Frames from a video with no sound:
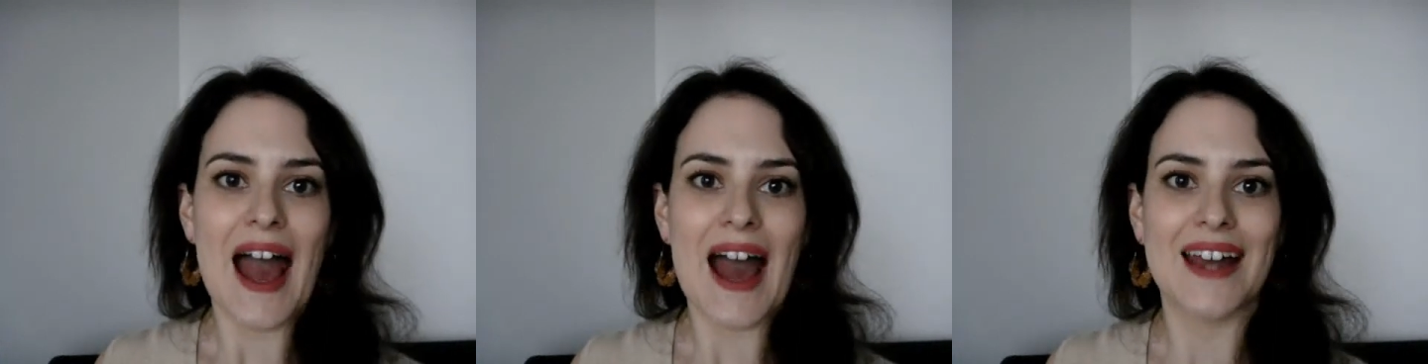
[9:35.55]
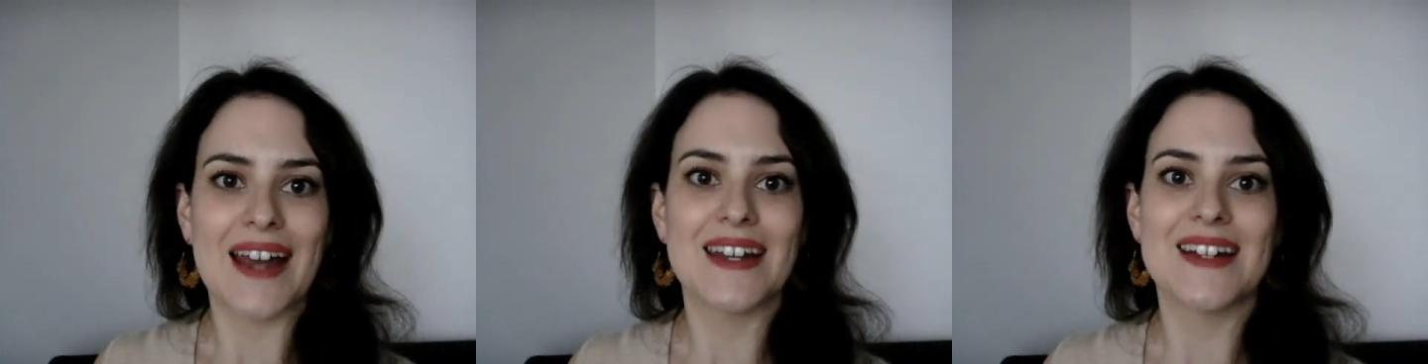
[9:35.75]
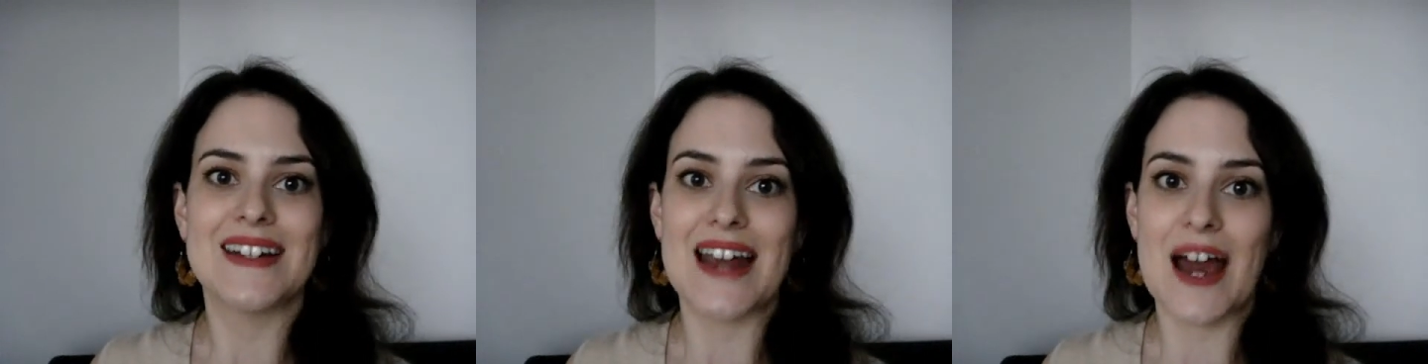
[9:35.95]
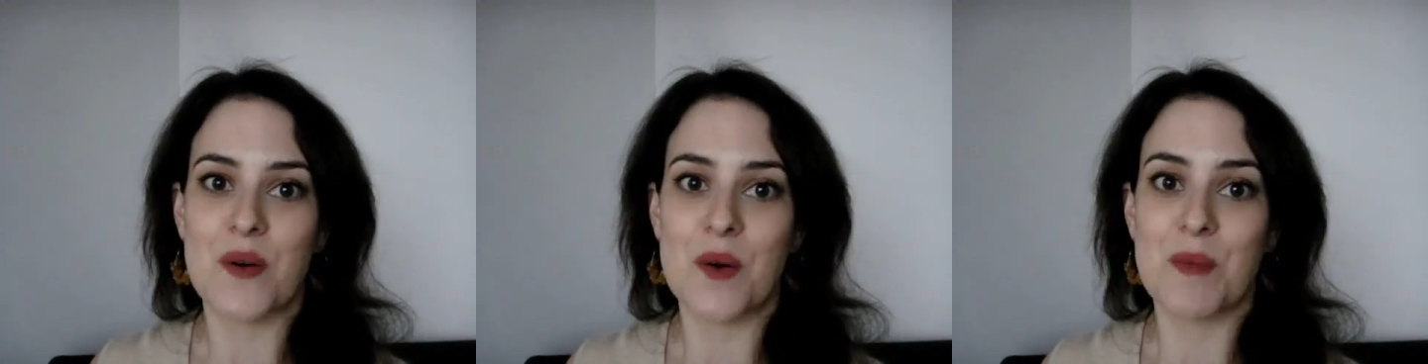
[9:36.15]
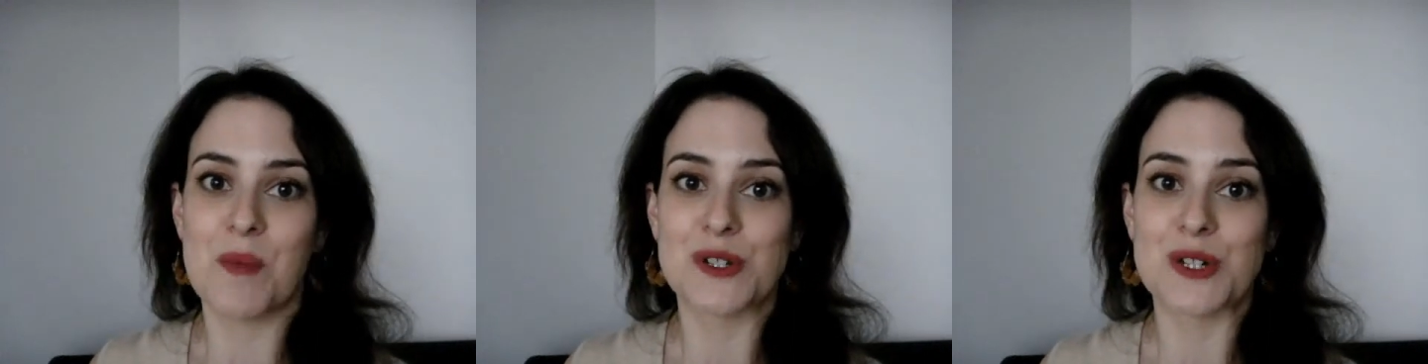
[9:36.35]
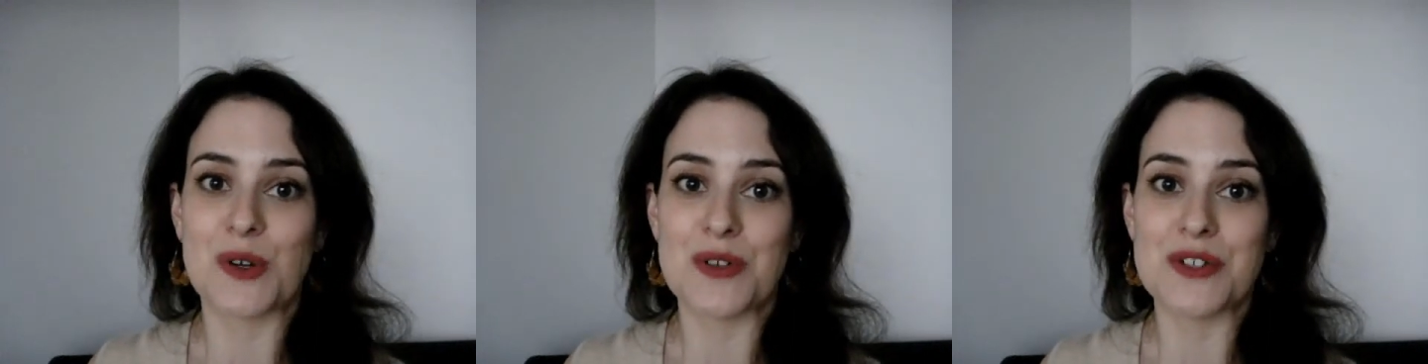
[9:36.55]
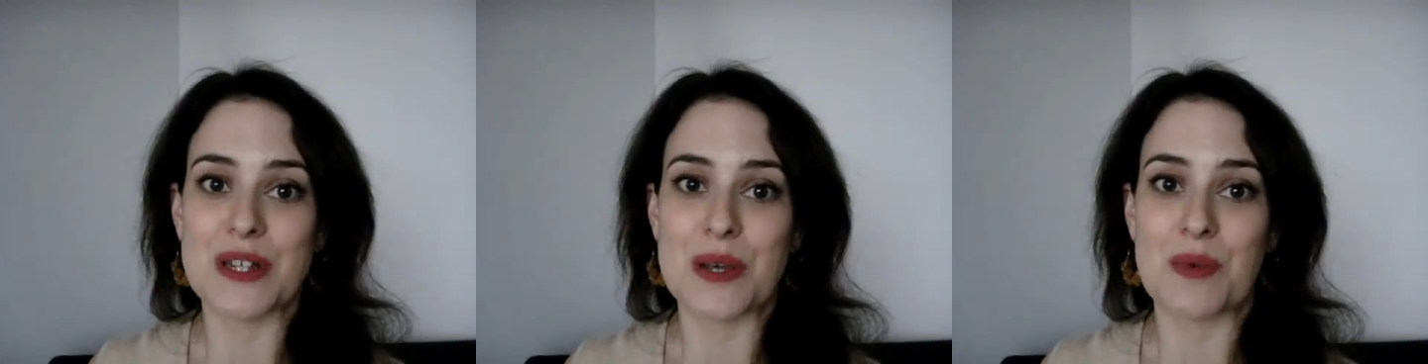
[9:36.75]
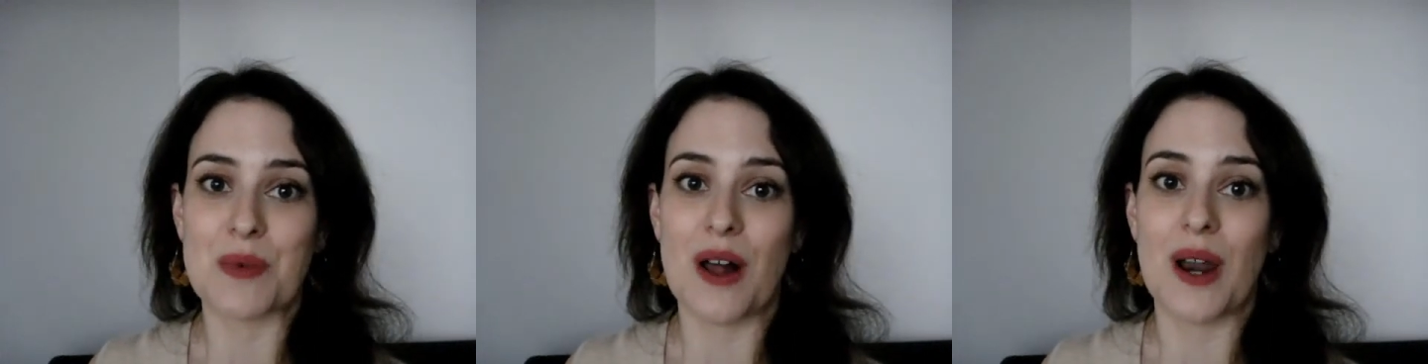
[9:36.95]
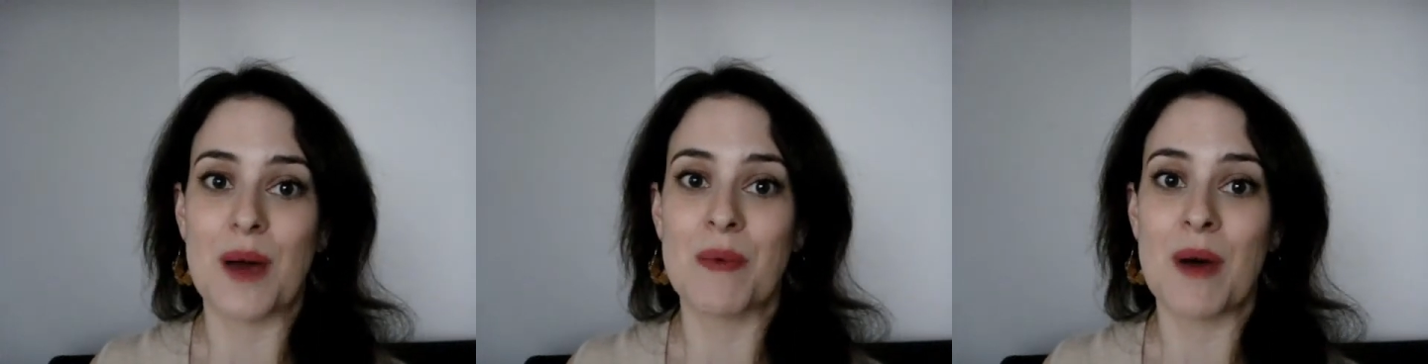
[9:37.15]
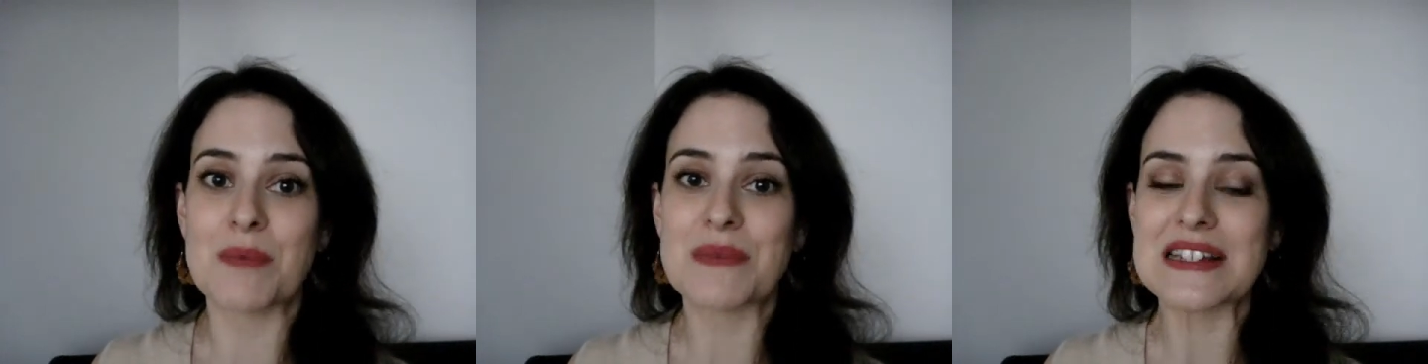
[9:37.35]
and now I'm on to Gossip Girl.
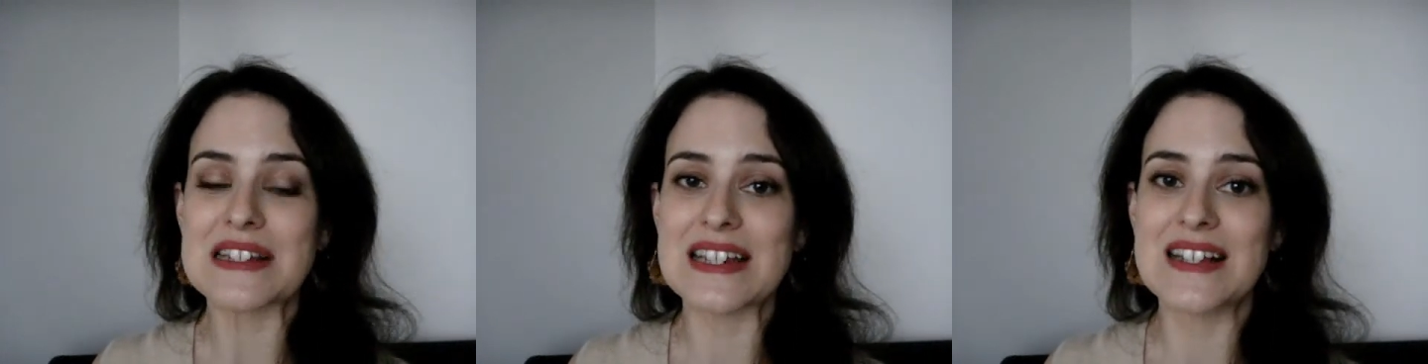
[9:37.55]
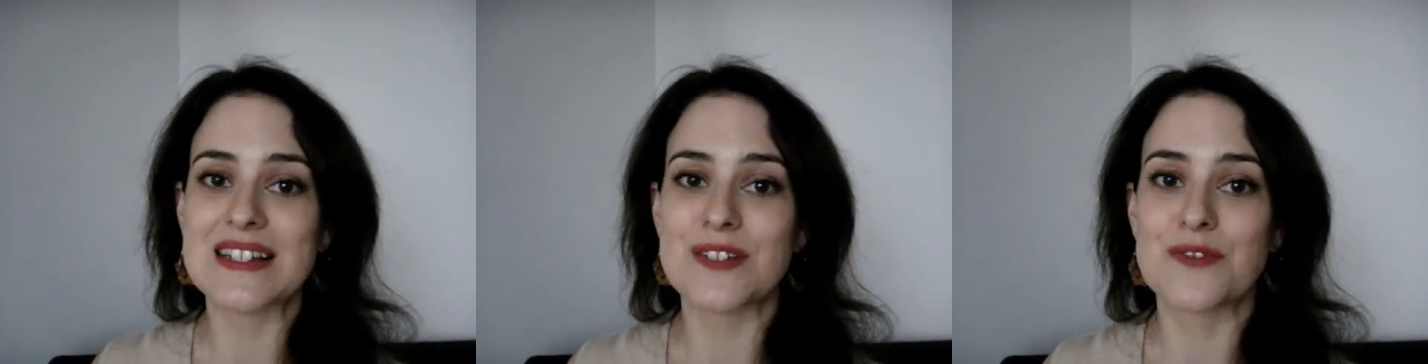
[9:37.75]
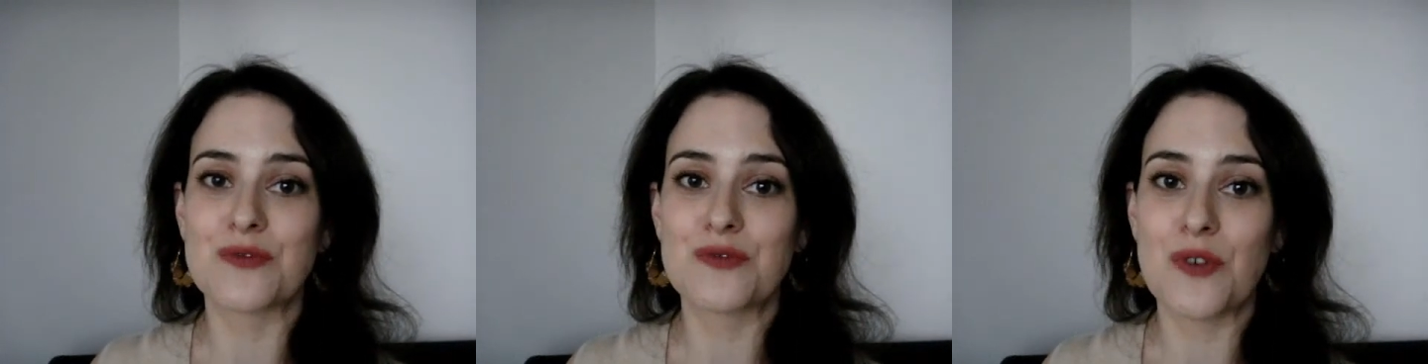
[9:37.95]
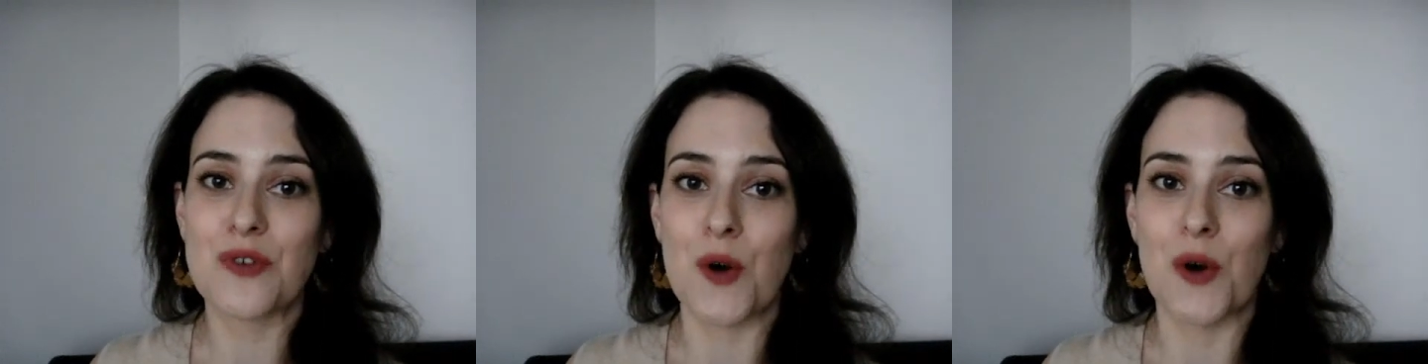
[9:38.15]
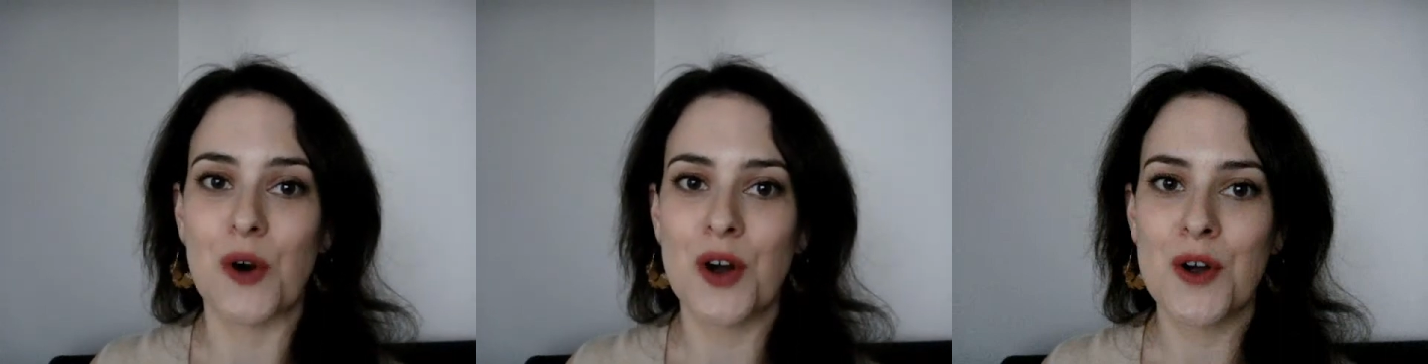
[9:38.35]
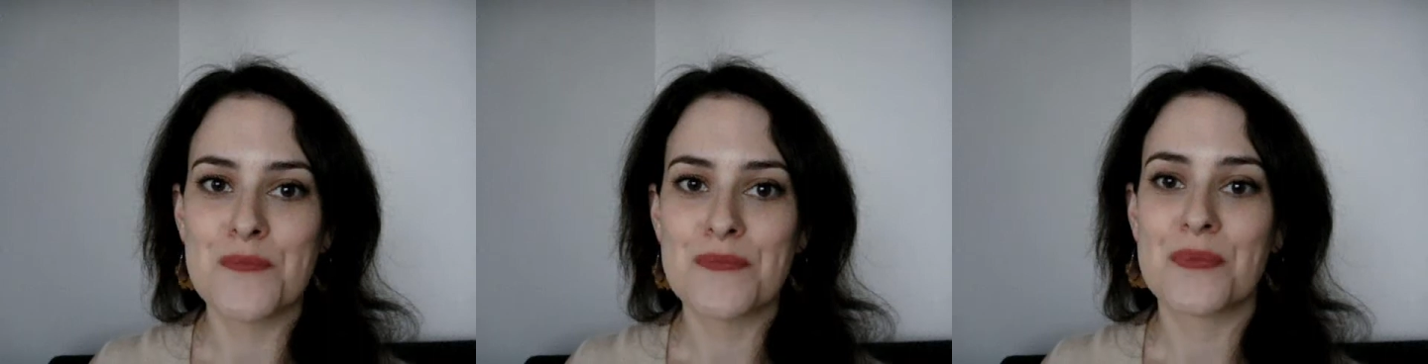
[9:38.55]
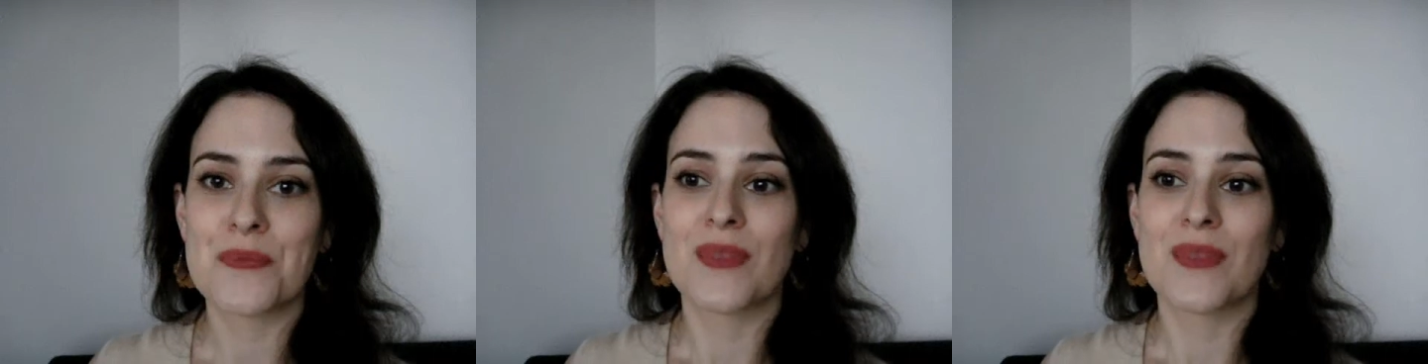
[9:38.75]
I'm up to season four.